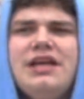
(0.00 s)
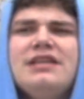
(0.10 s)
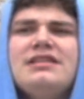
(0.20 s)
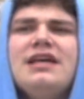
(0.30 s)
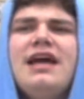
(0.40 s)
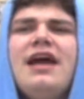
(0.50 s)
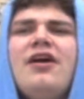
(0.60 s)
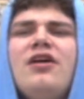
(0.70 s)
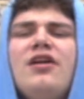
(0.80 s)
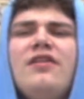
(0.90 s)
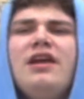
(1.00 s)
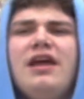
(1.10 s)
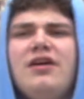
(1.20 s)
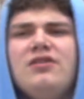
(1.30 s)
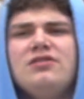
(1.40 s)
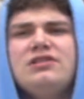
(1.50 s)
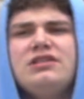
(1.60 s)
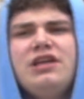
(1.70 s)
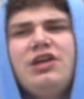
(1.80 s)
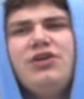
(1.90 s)
is the hair under the nails,
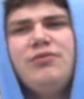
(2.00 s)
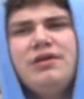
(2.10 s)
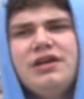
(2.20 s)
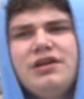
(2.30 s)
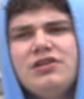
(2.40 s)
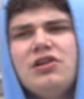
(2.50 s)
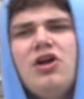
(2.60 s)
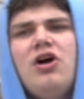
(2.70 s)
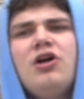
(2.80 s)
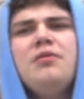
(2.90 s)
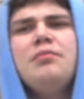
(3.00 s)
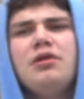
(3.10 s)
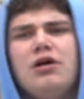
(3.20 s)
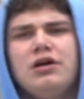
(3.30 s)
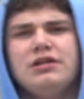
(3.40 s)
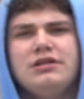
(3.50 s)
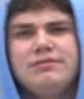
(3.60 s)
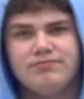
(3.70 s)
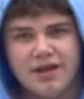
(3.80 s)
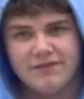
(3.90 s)
human, long, blonde.
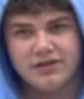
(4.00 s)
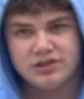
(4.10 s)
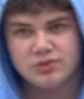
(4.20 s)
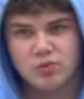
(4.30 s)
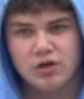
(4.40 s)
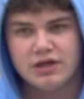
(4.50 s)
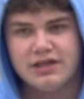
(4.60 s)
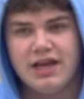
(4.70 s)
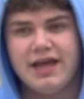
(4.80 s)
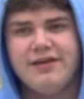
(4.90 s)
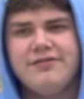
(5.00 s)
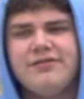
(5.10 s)
Evidence 1, knife,